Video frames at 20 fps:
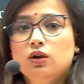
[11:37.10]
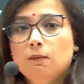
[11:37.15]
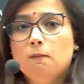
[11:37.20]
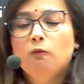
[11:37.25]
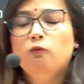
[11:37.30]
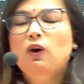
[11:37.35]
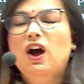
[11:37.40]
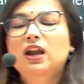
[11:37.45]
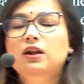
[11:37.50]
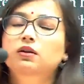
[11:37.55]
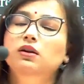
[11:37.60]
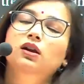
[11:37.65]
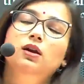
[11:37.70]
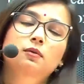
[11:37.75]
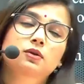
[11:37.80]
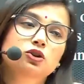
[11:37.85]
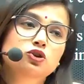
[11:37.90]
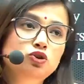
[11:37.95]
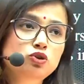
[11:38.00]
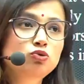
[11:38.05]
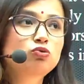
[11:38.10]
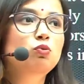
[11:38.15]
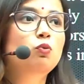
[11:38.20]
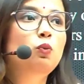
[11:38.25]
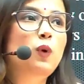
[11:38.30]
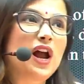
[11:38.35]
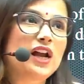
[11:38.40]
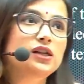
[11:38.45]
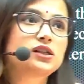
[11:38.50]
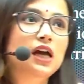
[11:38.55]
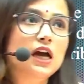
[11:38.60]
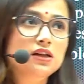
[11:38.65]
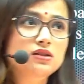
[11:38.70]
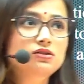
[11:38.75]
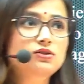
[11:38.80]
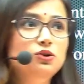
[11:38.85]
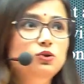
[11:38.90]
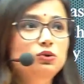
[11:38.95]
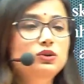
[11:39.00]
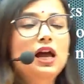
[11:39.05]
One
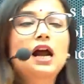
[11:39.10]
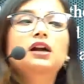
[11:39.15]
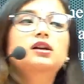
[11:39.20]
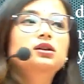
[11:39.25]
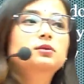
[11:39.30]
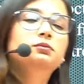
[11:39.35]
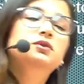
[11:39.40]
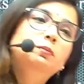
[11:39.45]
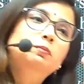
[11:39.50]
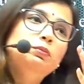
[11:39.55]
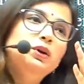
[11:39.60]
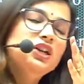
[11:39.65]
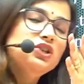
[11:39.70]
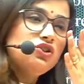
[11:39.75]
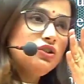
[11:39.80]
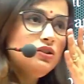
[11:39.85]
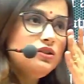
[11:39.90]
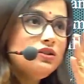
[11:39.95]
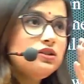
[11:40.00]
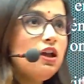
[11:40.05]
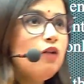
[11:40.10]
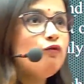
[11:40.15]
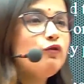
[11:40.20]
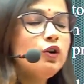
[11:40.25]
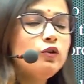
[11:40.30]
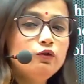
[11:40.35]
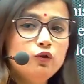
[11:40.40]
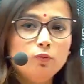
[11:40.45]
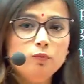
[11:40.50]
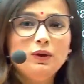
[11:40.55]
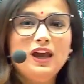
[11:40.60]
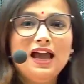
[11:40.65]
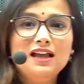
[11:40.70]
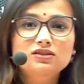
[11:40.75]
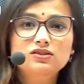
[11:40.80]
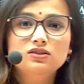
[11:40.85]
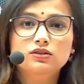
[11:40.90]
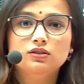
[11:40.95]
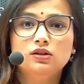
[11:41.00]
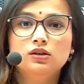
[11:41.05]
does know that the patient is suffering from
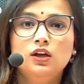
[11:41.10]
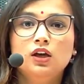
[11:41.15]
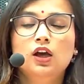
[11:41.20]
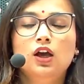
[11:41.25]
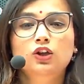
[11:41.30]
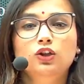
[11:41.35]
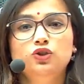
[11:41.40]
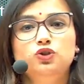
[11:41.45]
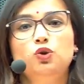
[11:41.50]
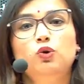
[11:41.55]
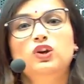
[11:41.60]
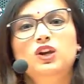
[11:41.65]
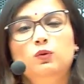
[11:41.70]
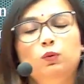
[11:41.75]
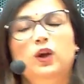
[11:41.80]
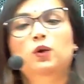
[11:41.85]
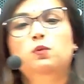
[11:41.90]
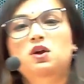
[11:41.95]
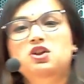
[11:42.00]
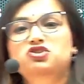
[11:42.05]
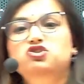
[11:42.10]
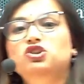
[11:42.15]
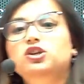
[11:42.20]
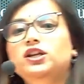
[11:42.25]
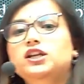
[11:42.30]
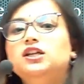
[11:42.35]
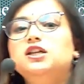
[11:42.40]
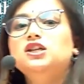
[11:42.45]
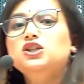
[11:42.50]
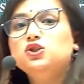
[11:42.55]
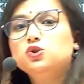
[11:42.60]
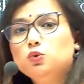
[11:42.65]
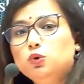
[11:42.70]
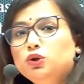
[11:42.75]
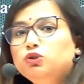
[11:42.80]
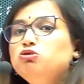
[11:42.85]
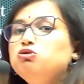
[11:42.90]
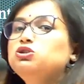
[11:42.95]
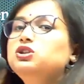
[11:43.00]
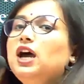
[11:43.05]
cancer. So eventually he's
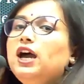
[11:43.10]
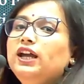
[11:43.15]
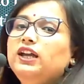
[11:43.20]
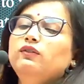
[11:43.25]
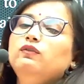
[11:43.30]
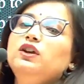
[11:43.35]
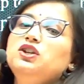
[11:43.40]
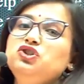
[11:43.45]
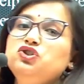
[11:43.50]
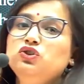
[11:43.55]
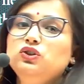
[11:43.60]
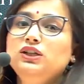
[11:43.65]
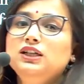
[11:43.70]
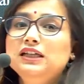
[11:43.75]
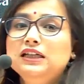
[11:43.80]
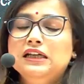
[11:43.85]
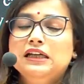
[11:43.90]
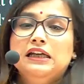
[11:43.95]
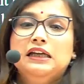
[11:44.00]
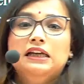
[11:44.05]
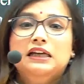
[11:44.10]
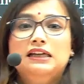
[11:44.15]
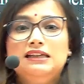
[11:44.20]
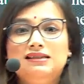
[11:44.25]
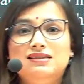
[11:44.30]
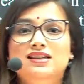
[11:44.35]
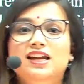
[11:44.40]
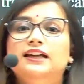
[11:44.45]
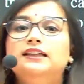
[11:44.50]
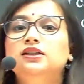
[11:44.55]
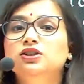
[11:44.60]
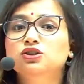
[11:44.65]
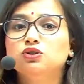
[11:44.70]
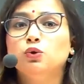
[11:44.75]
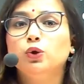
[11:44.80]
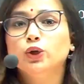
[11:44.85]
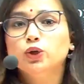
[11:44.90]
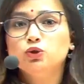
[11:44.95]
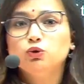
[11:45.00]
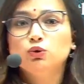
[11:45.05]
going to die, eventually his death is going to